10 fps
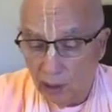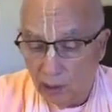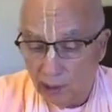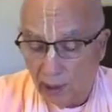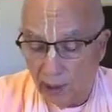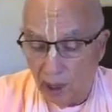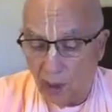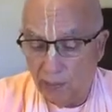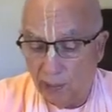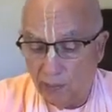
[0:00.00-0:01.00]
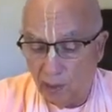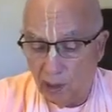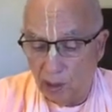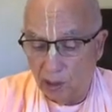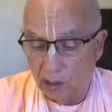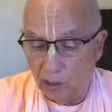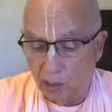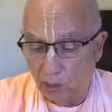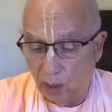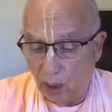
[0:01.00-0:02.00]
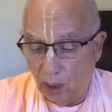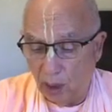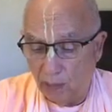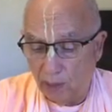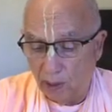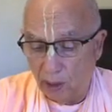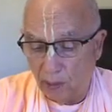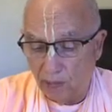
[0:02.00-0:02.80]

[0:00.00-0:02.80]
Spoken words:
Say Abhiman Suke Apana